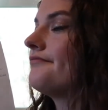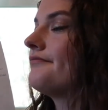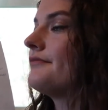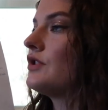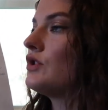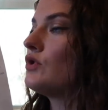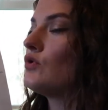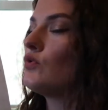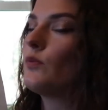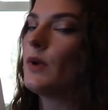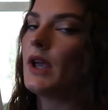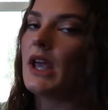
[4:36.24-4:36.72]

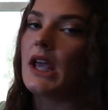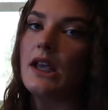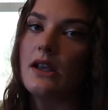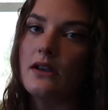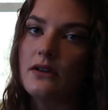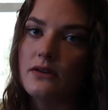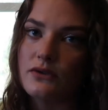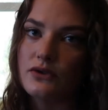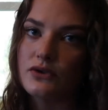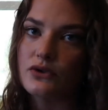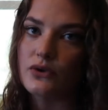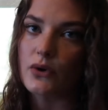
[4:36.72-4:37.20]
do pain
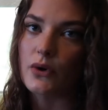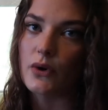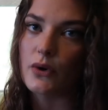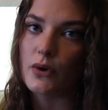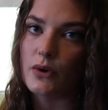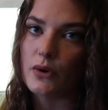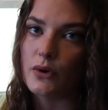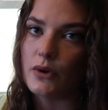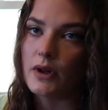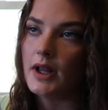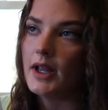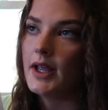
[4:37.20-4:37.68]

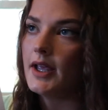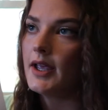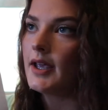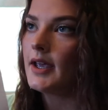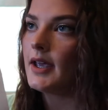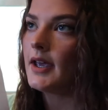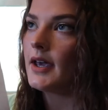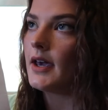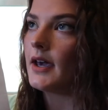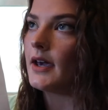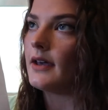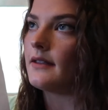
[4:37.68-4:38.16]
control
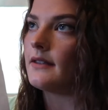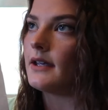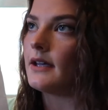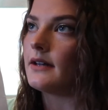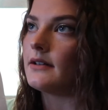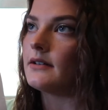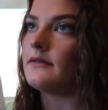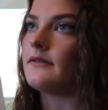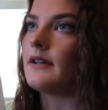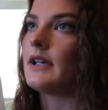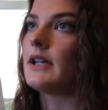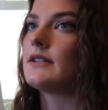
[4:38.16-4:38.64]
and then
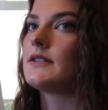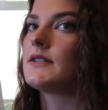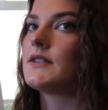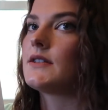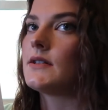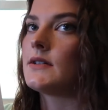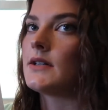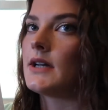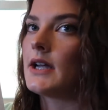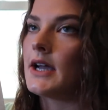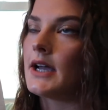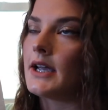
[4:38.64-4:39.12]
advance
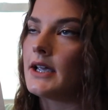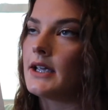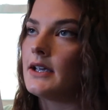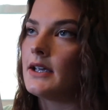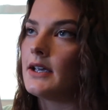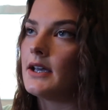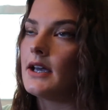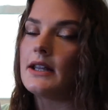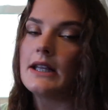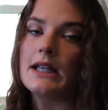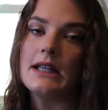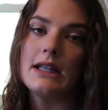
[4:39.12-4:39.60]
their
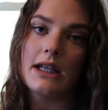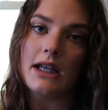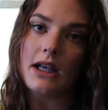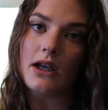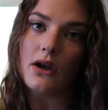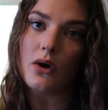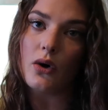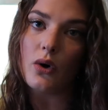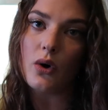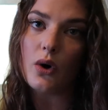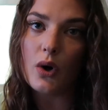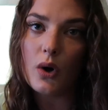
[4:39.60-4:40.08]
diet and then they can
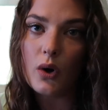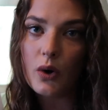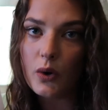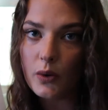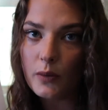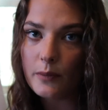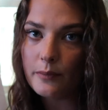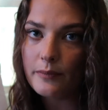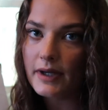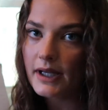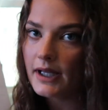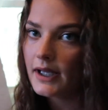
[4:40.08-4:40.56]
go
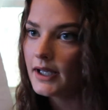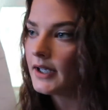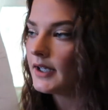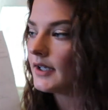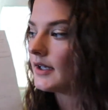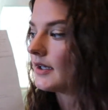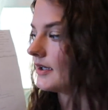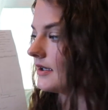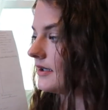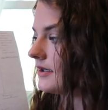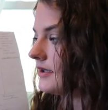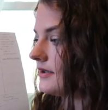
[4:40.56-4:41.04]
home?
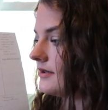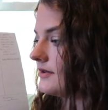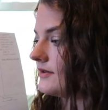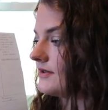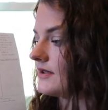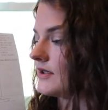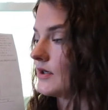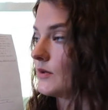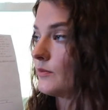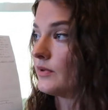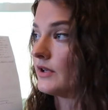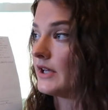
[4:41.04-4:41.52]
Is
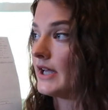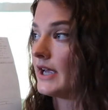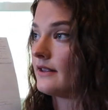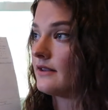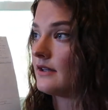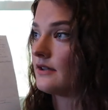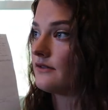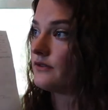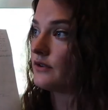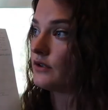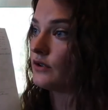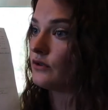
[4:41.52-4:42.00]
their plan
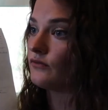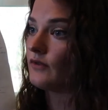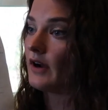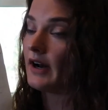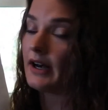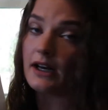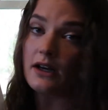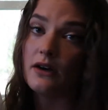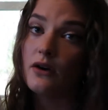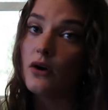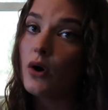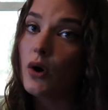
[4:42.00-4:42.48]
that they're
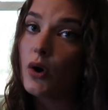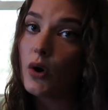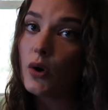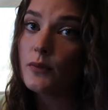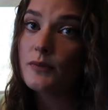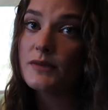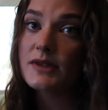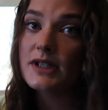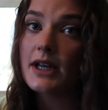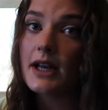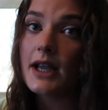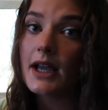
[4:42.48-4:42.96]
ready to go
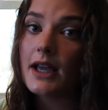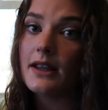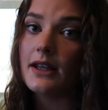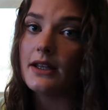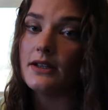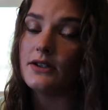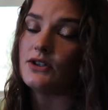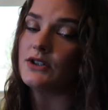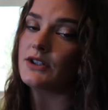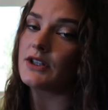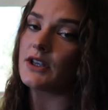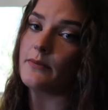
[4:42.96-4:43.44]
home today?
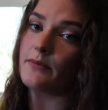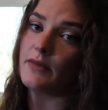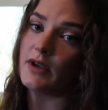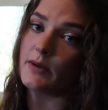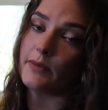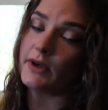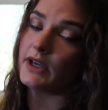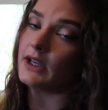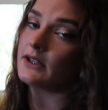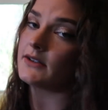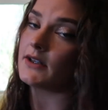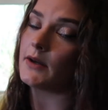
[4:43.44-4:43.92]
They just can be
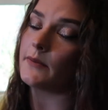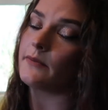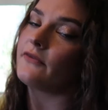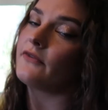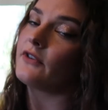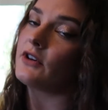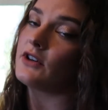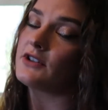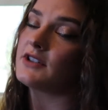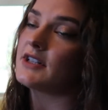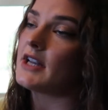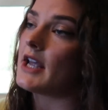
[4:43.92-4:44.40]
picked up
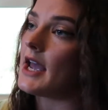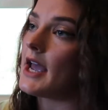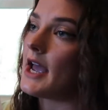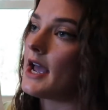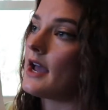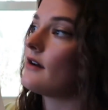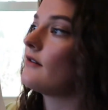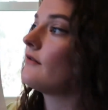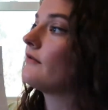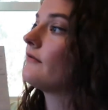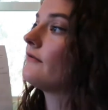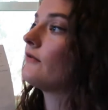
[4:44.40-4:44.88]
first
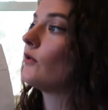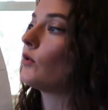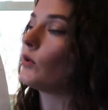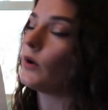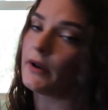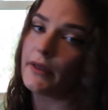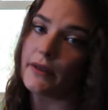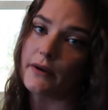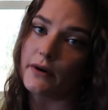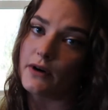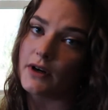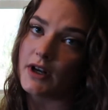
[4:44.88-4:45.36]
at
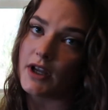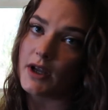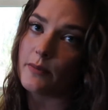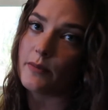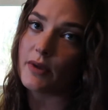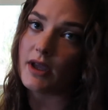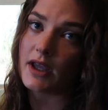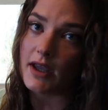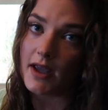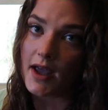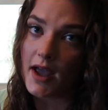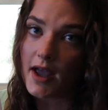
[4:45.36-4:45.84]
4:30
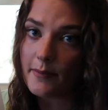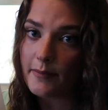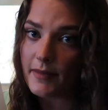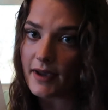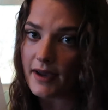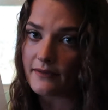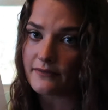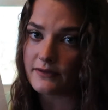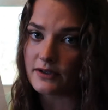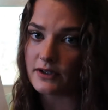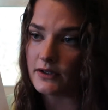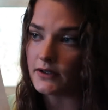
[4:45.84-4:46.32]
p.m.
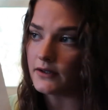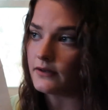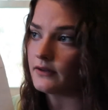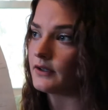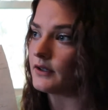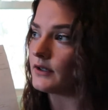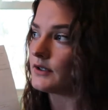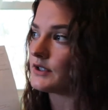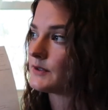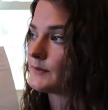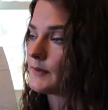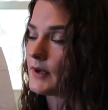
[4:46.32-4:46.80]
after
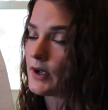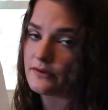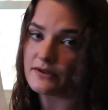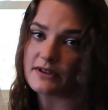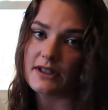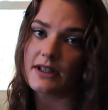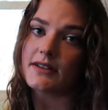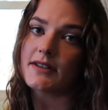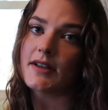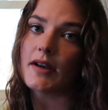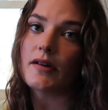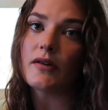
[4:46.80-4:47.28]
their spouse
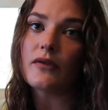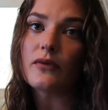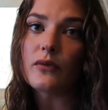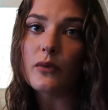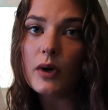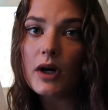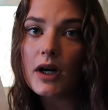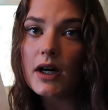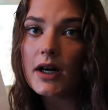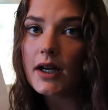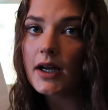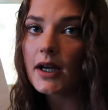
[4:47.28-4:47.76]
gets out of
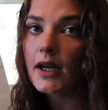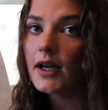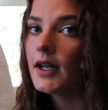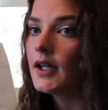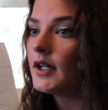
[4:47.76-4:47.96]
work.